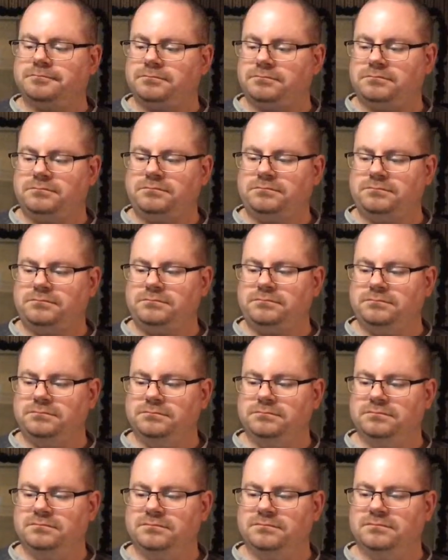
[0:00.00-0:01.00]

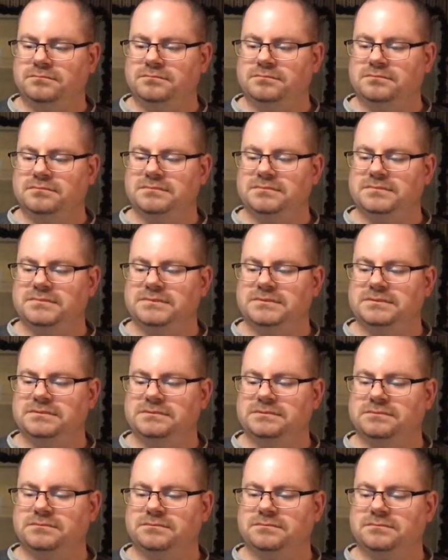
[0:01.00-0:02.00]

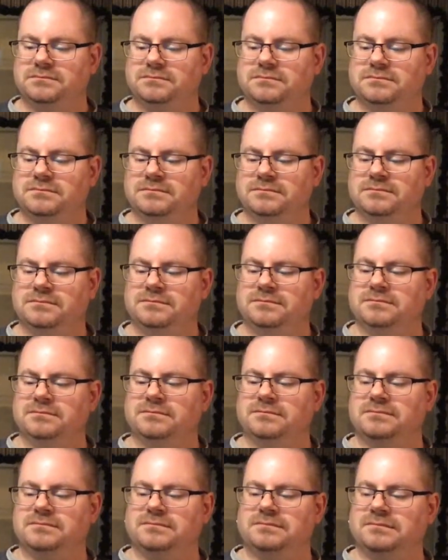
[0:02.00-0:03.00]

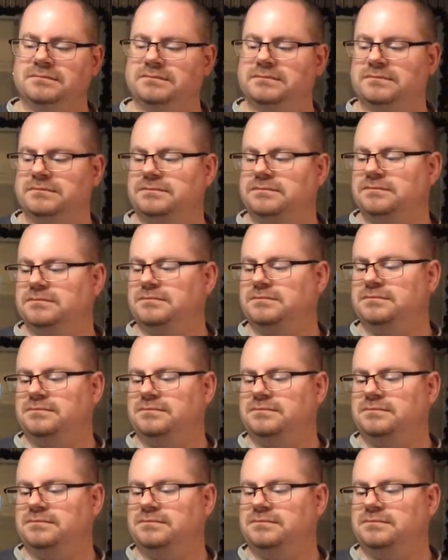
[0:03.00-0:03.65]
[no speech]